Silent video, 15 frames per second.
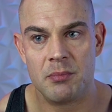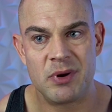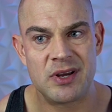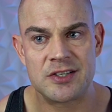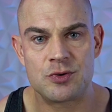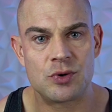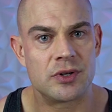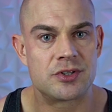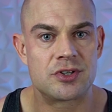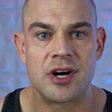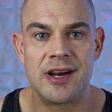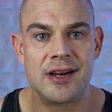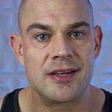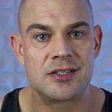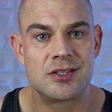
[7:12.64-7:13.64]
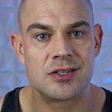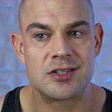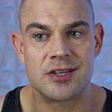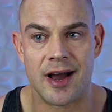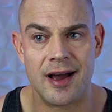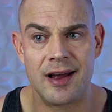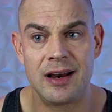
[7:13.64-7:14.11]
because, well, training is
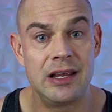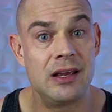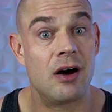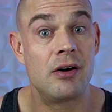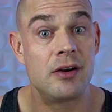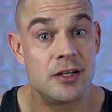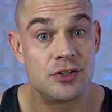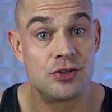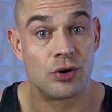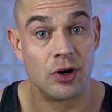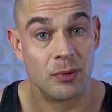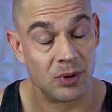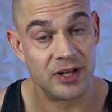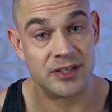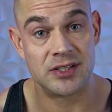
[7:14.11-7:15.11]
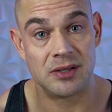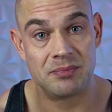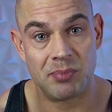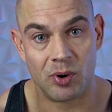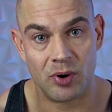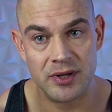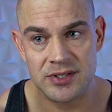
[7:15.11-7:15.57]
just highly unenjoyable at
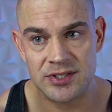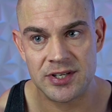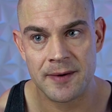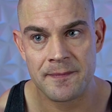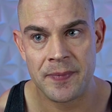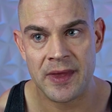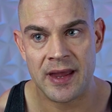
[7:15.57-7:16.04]
that point.